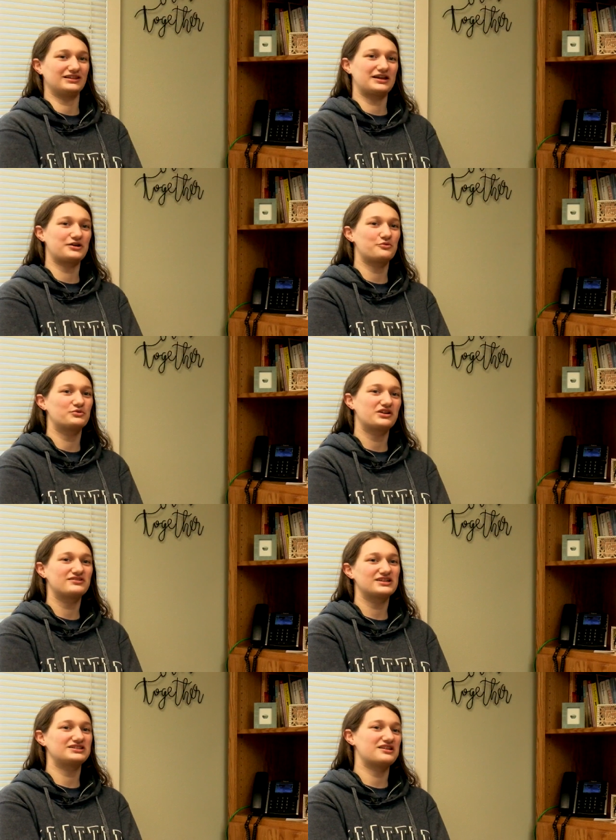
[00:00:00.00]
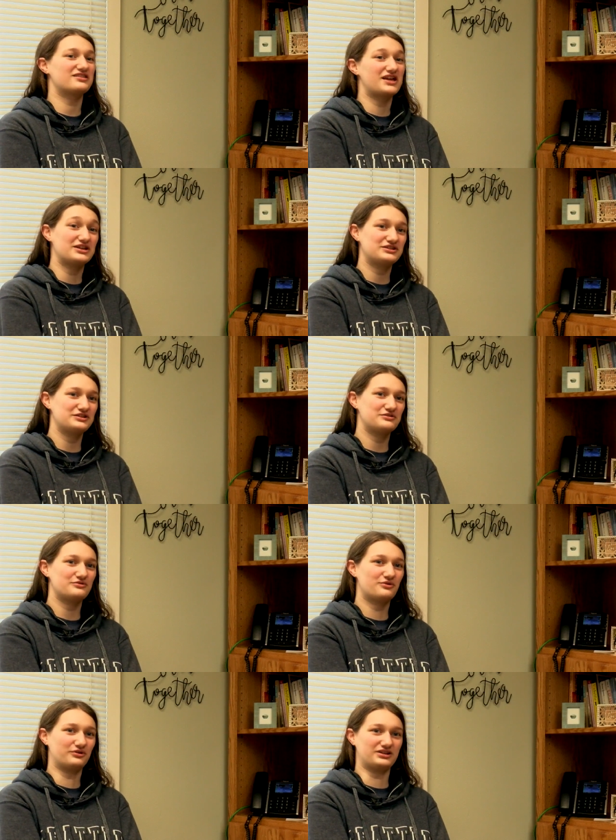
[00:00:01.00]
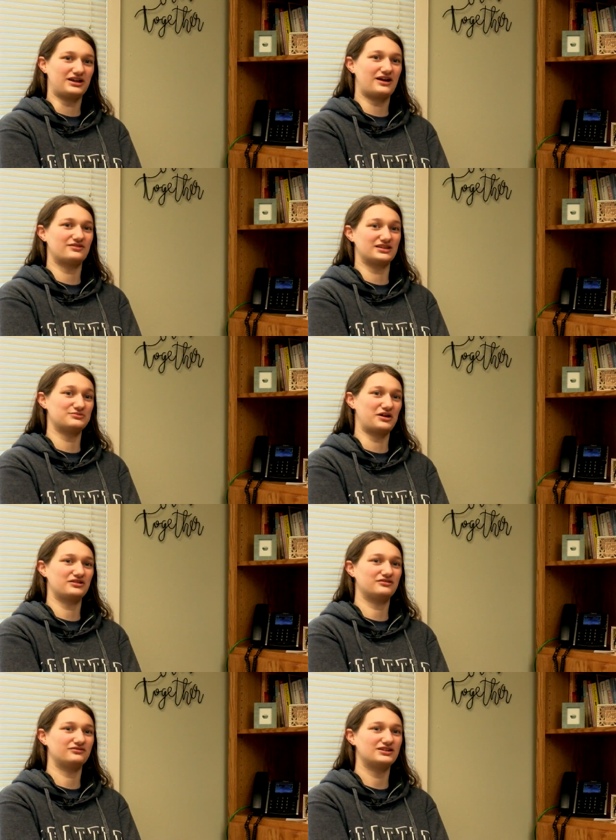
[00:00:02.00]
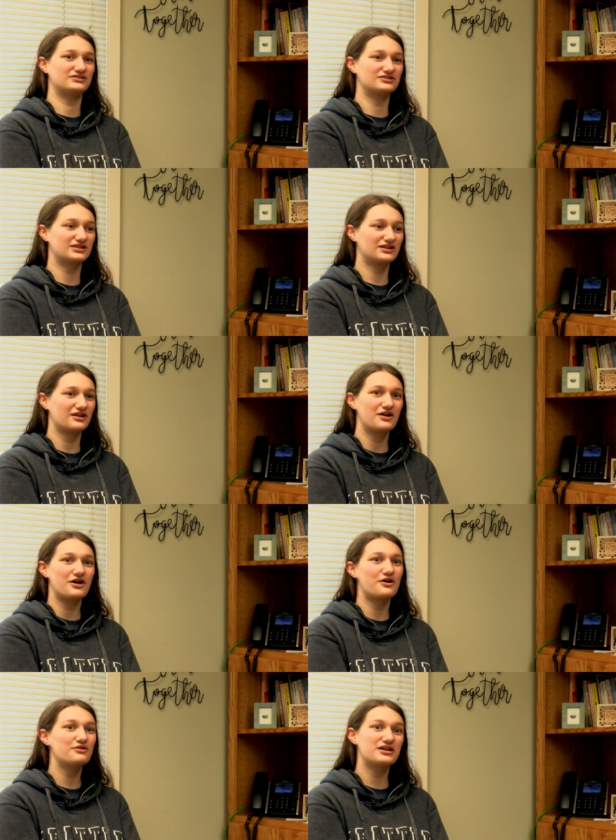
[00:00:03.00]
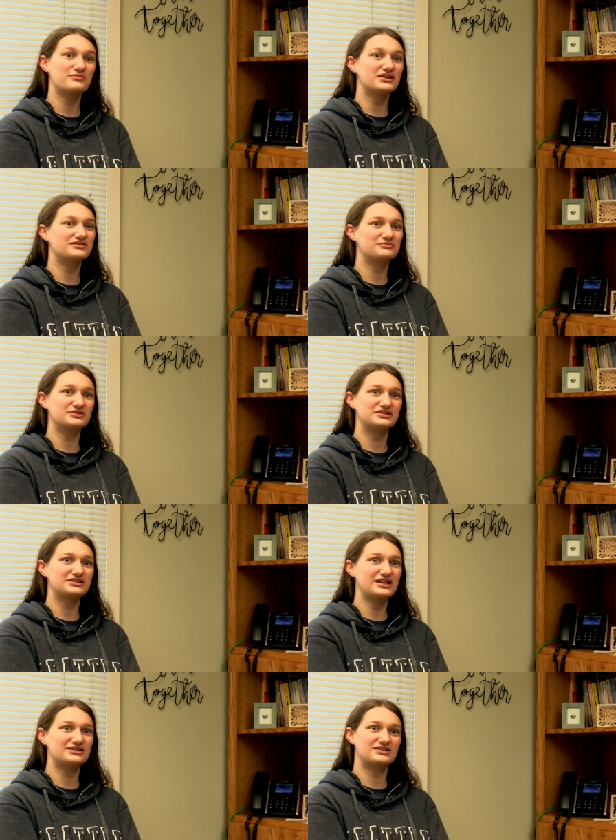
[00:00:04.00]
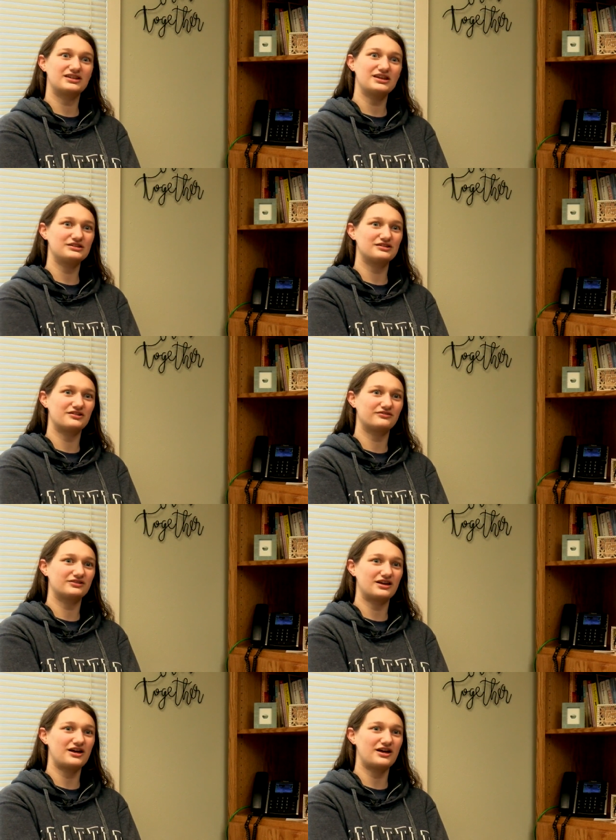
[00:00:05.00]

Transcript: like whenever they say thank you or they have that smile on their face, just like, oh, that makes so much sense. Thanks, all for the